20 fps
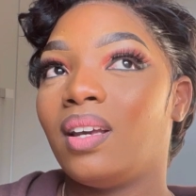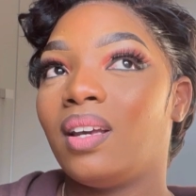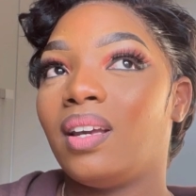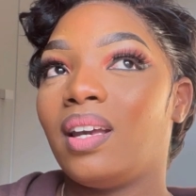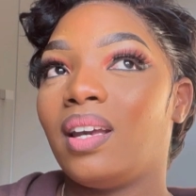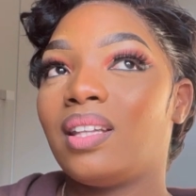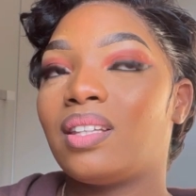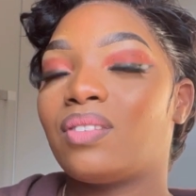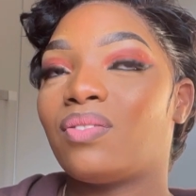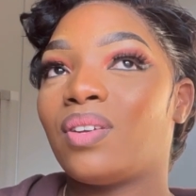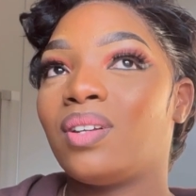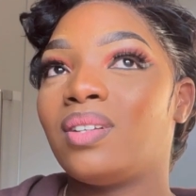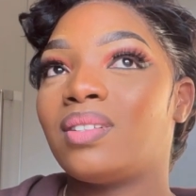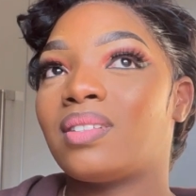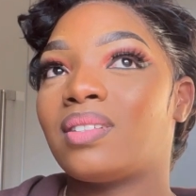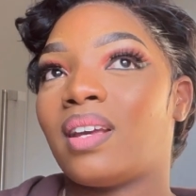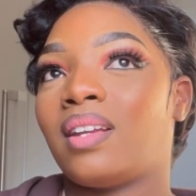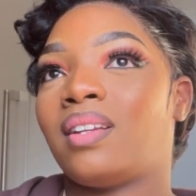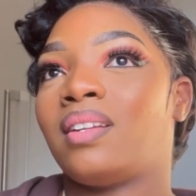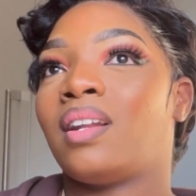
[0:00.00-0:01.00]
It's very
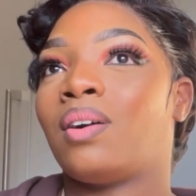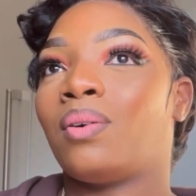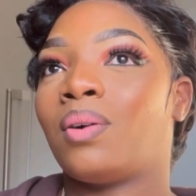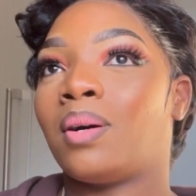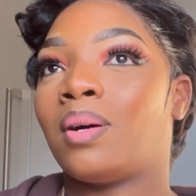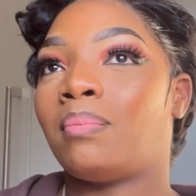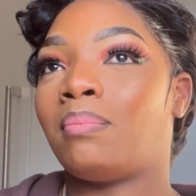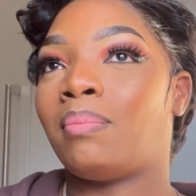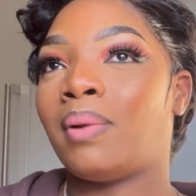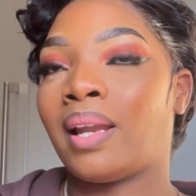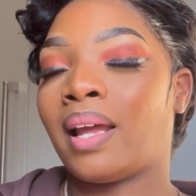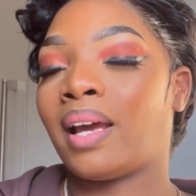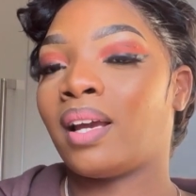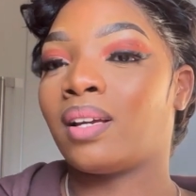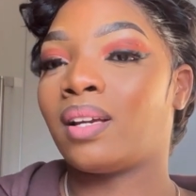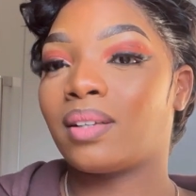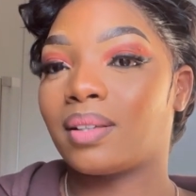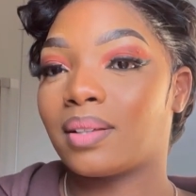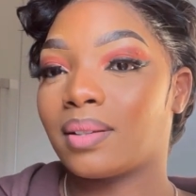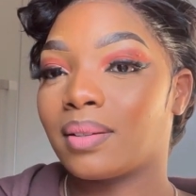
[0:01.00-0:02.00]
sad in our
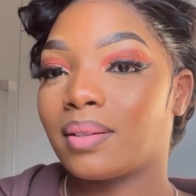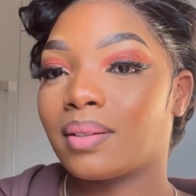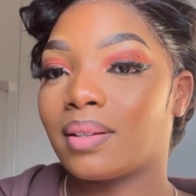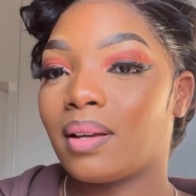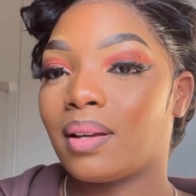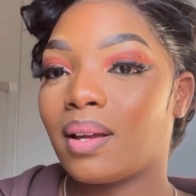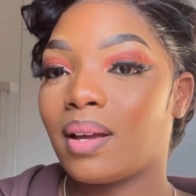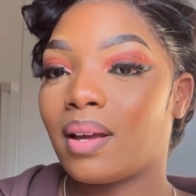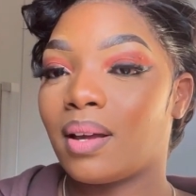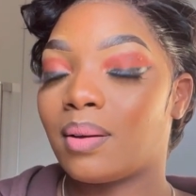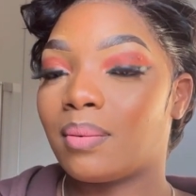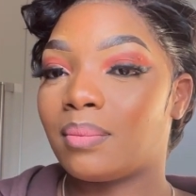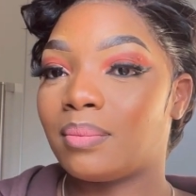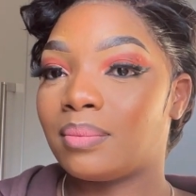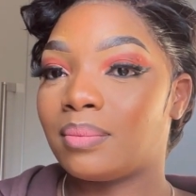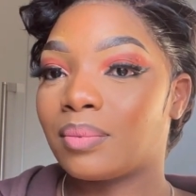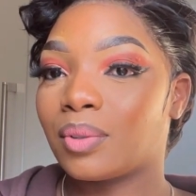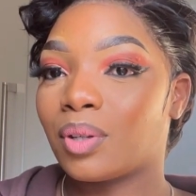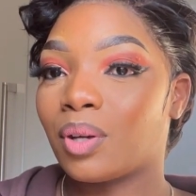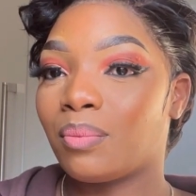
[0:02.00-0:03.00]
black
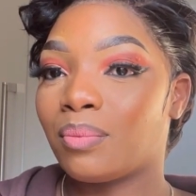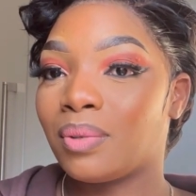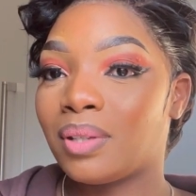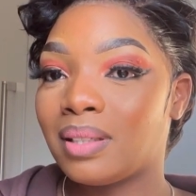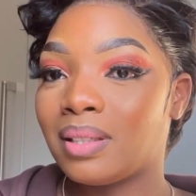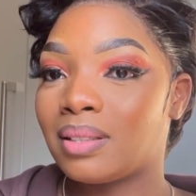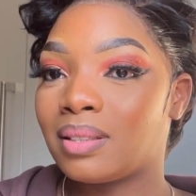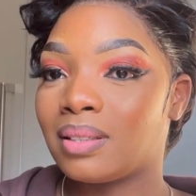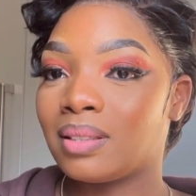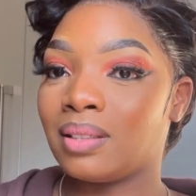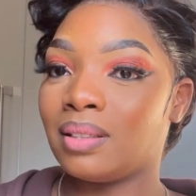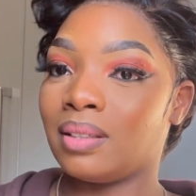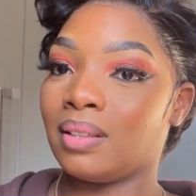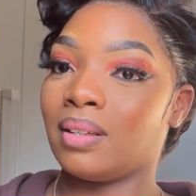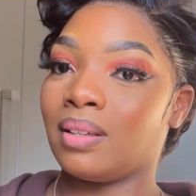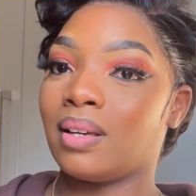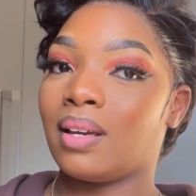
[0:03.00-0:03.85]
community,